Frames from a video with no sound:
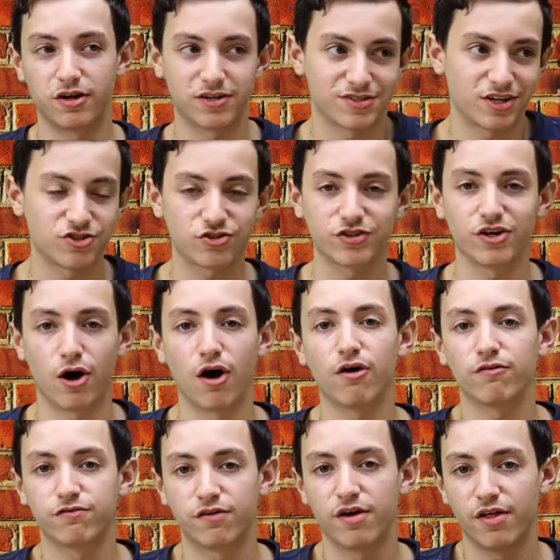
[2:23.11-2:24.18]
essentially,
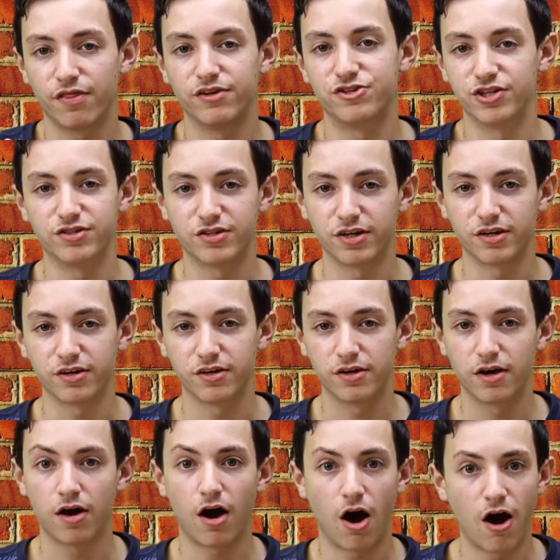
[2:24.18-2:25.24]
of the GT,
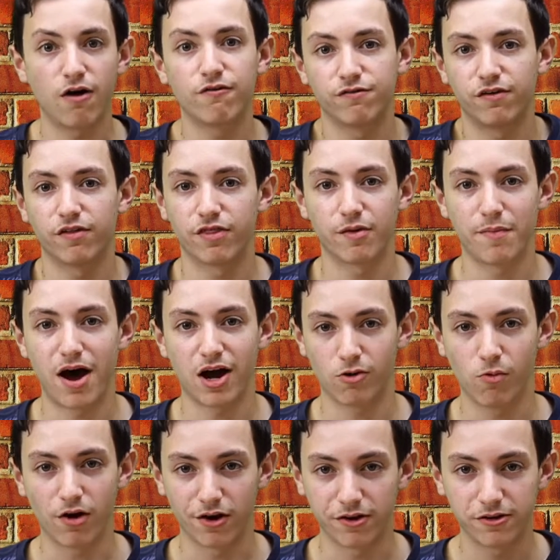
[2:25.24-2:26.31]
of the Mach
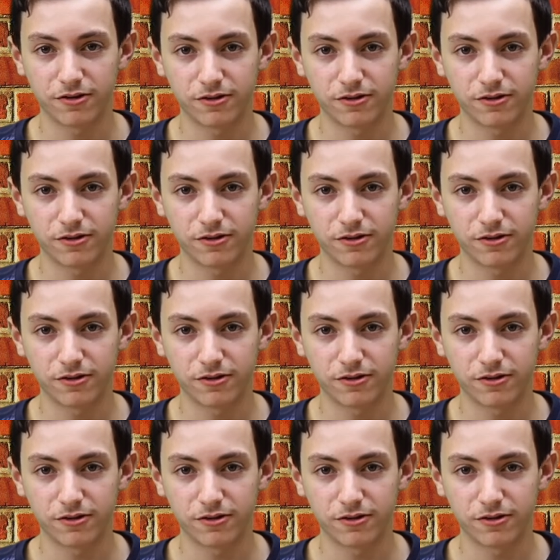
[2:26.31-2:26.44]
1.